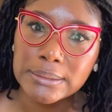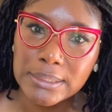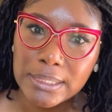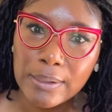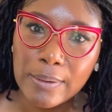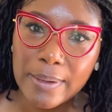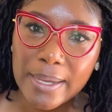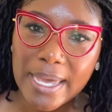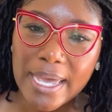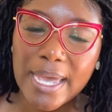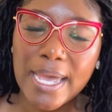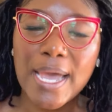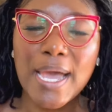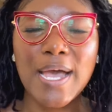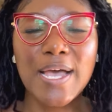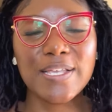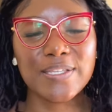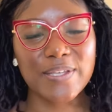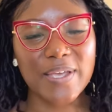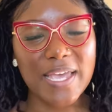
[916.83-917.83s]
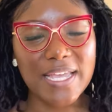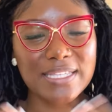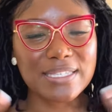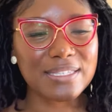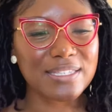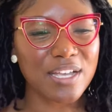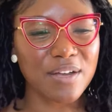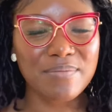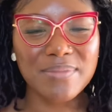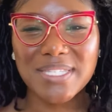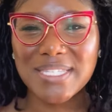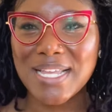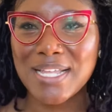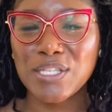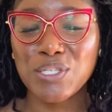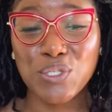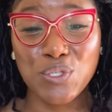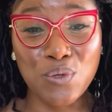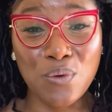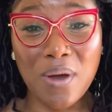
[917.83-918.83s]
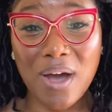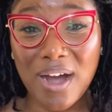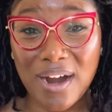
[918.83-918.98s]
Okay, so in some sense you